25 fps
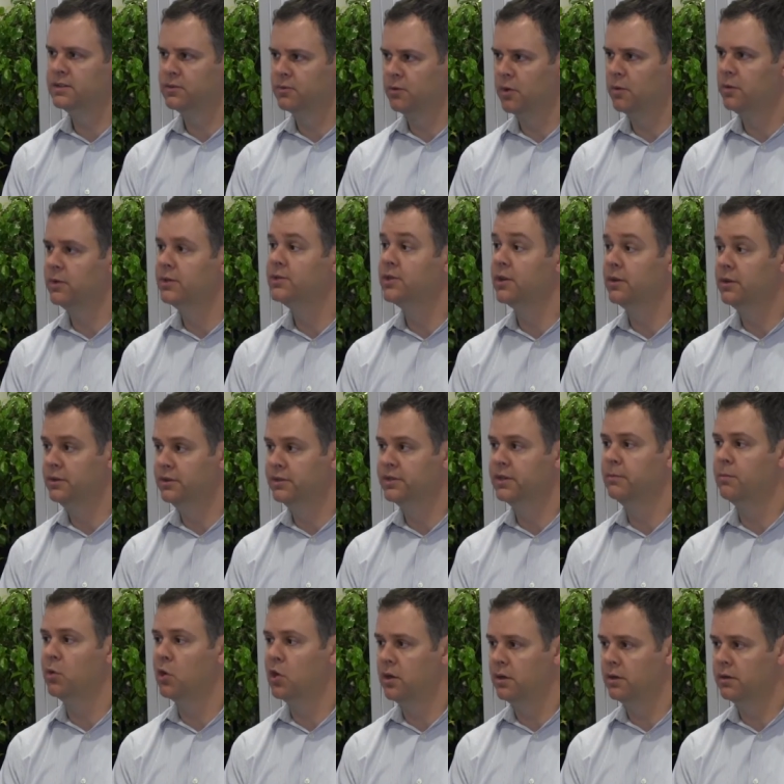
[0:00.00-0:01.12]
is where we start
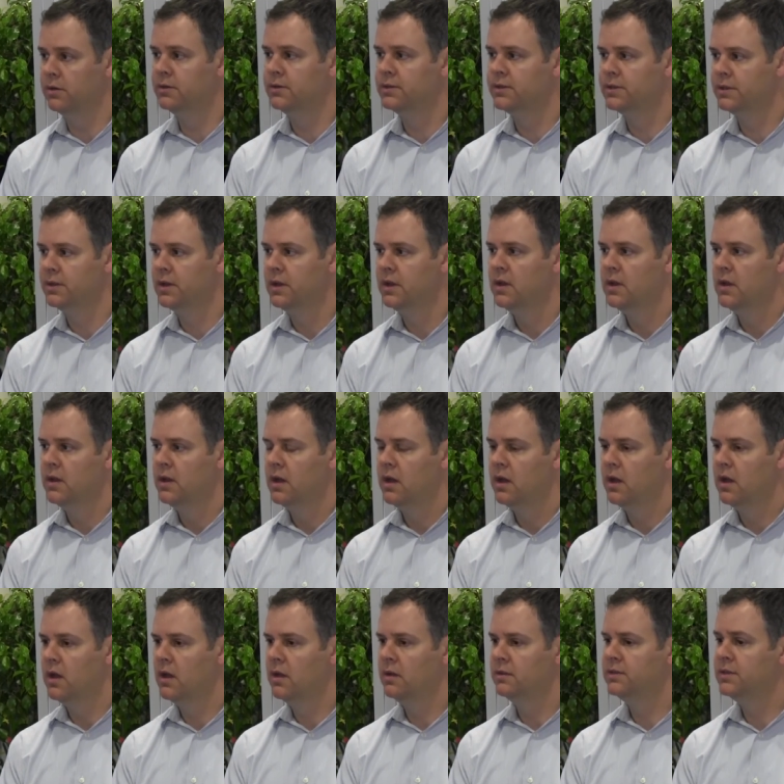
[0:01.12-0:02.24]
using partners,
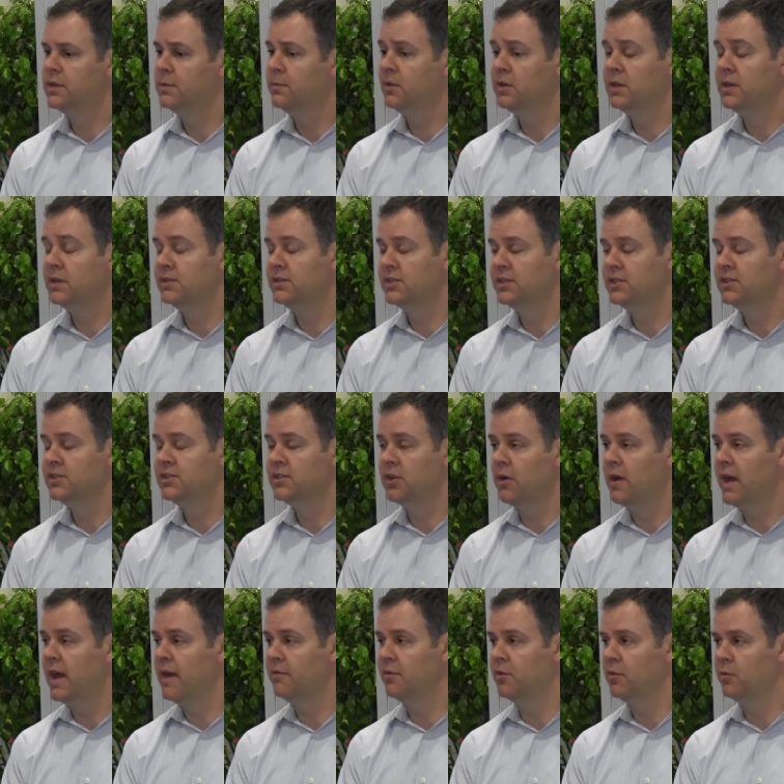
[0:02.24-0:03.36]
uh-huh. uh, simply because they just
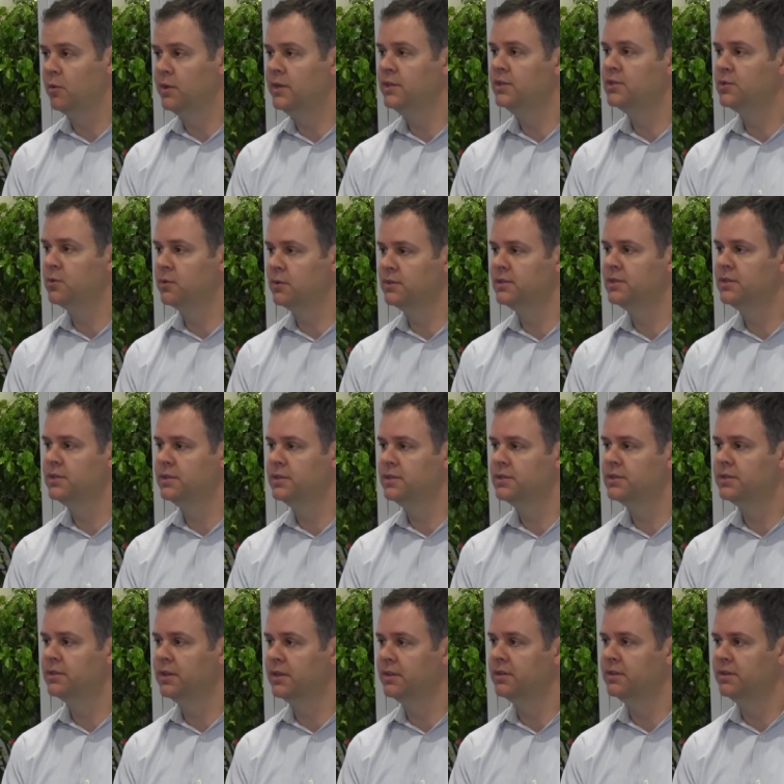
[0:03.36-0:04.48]
don't have the
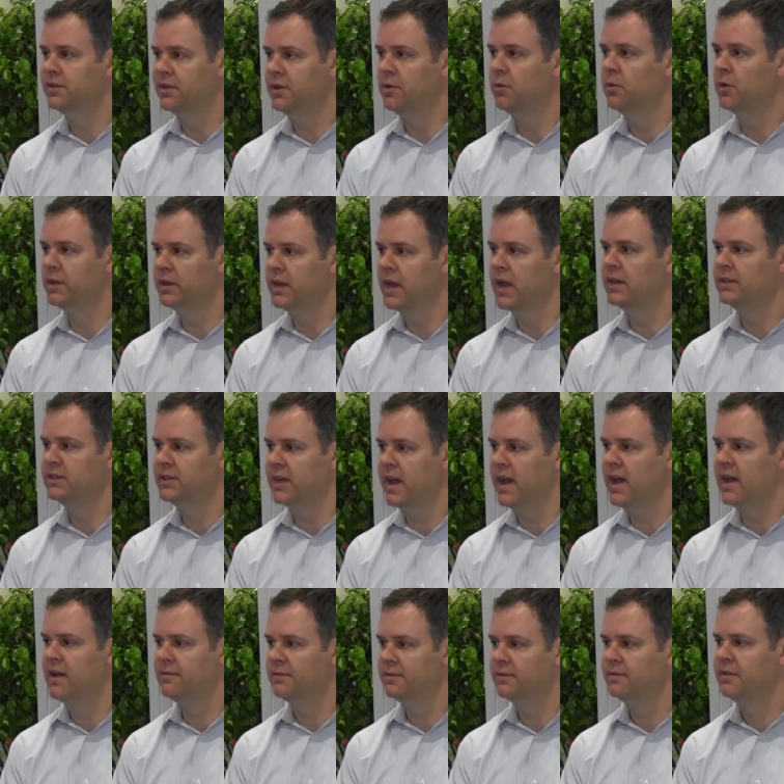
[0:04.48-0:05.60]
resources that the tier one guys
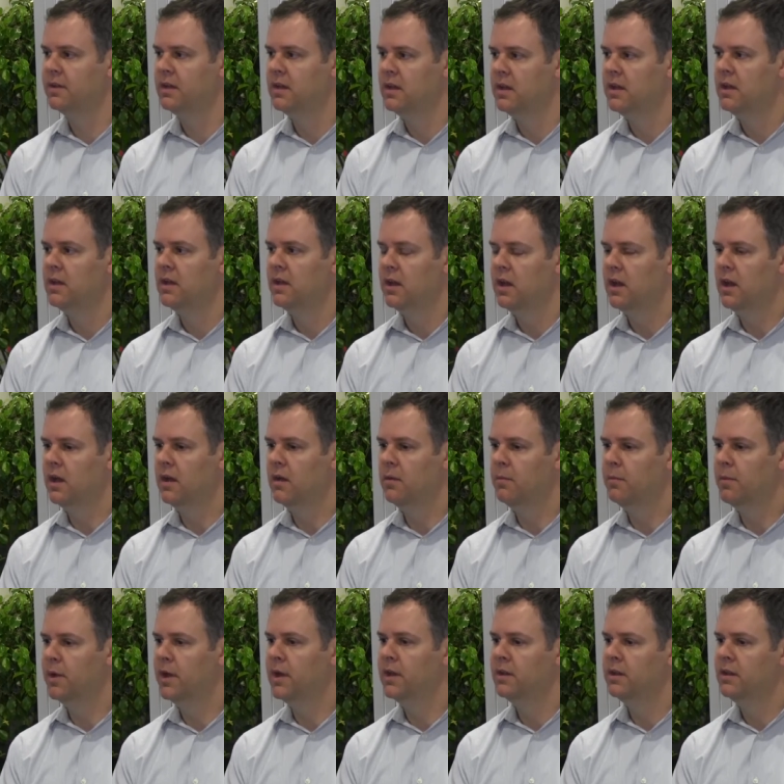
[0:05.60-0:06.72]
have. Uh-huh.
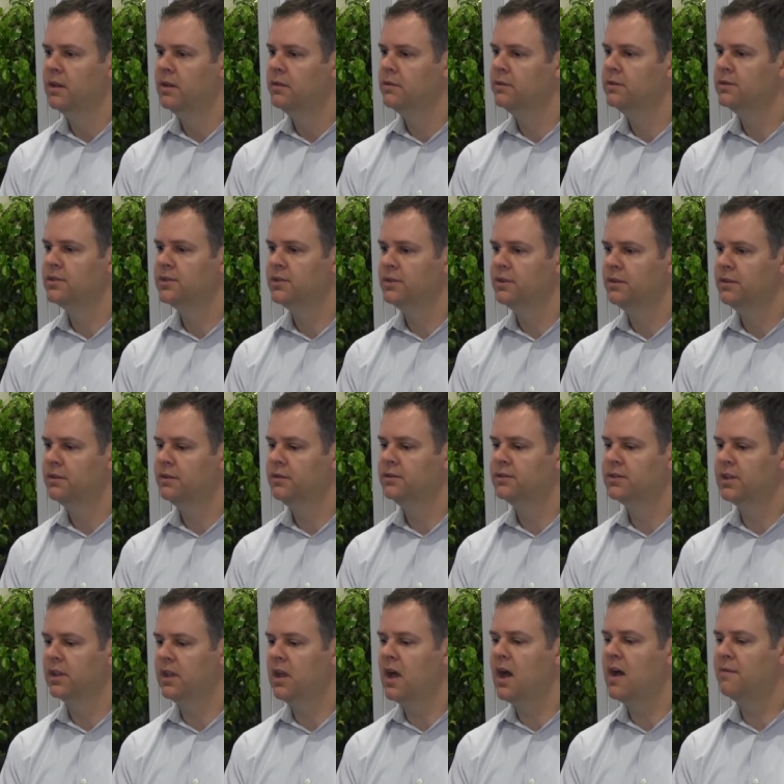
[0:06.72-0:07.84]
Um, but there's
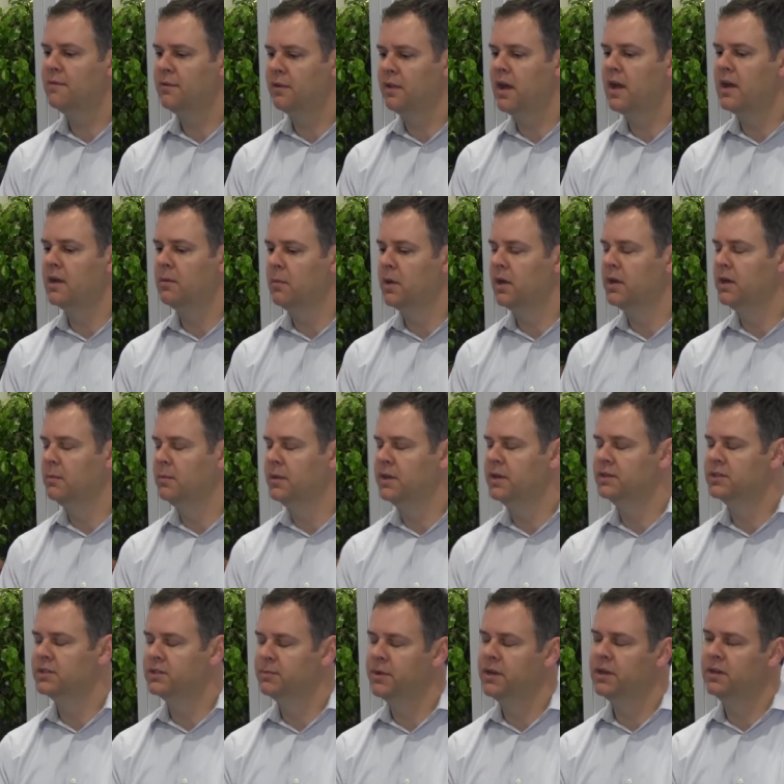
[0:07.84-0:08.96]
there's an awful lot of money
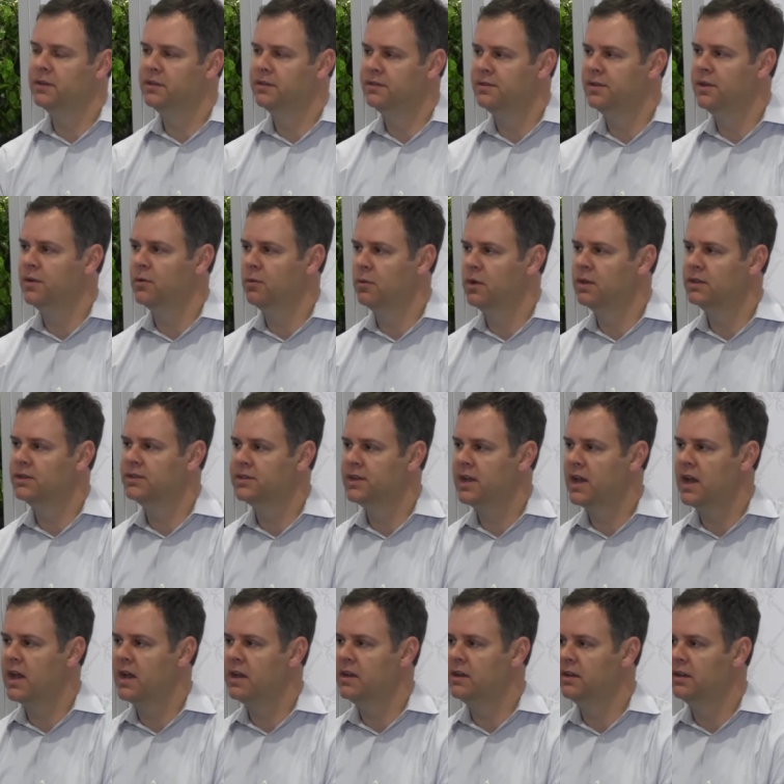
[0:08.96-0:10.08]
being spent on the tier one
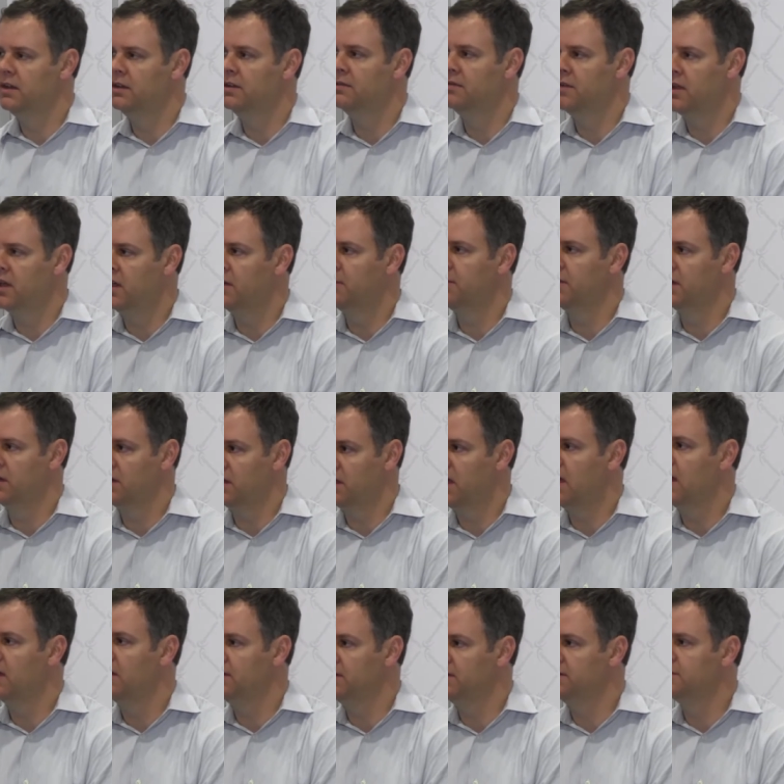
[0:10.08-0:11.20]
side and developing a
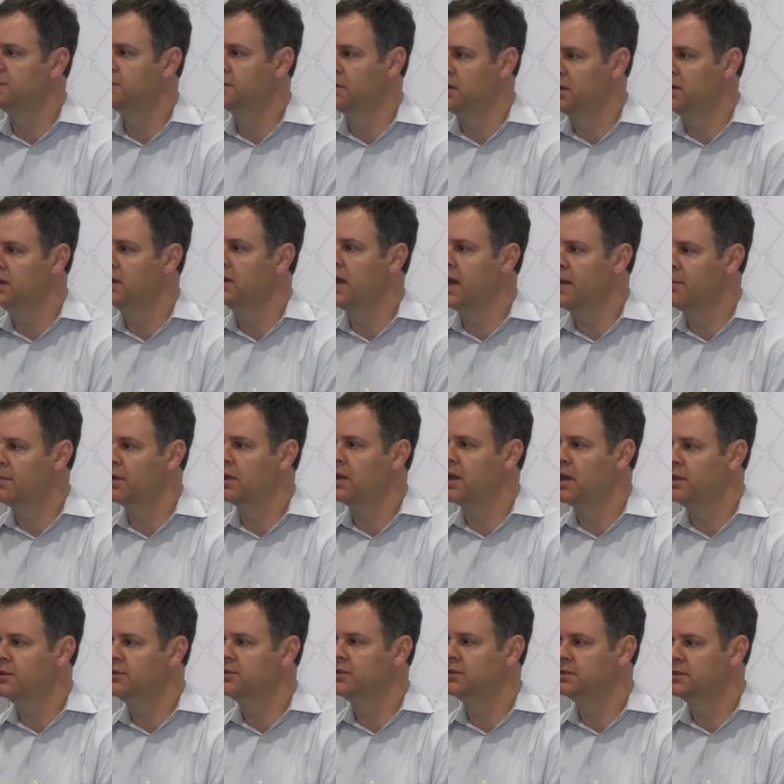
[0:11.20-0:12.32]
lot of these front end
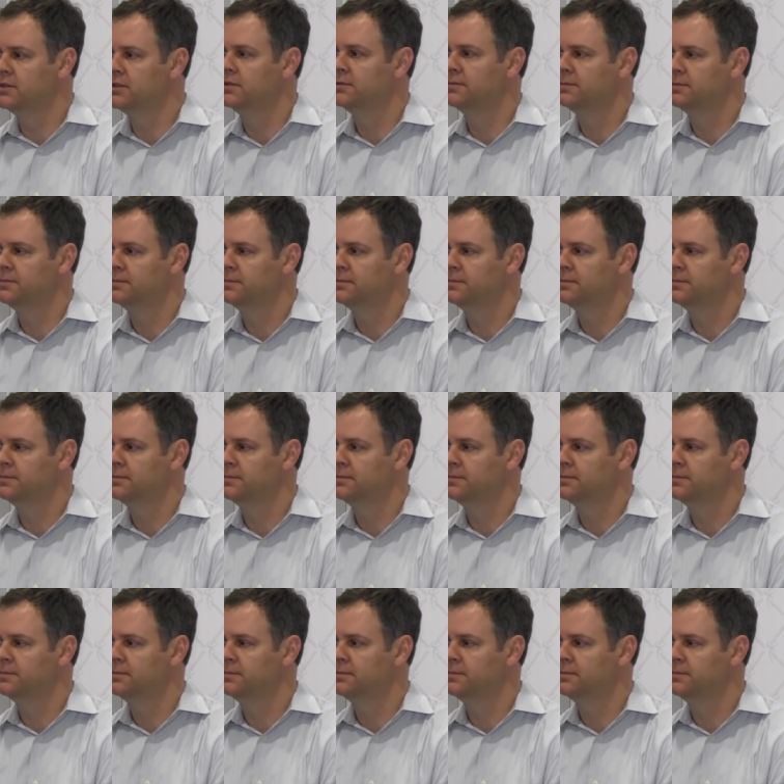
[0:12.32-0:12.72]
applications